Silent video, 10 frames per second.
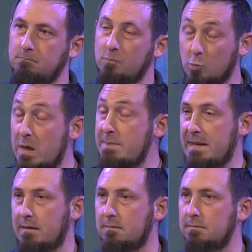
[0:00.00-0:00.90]

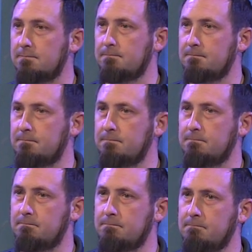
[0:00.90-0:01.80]
weeping.
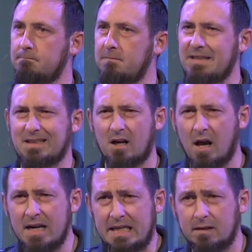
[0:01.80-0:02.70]
He's like,
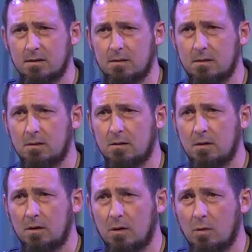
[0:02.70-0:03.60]
honey,
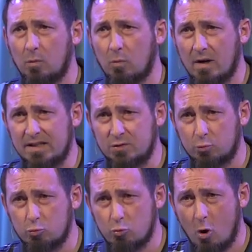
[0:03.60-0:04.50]
what is
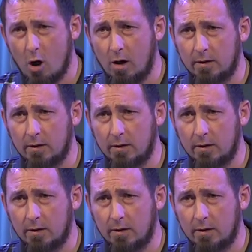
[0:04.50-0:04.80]
wrong?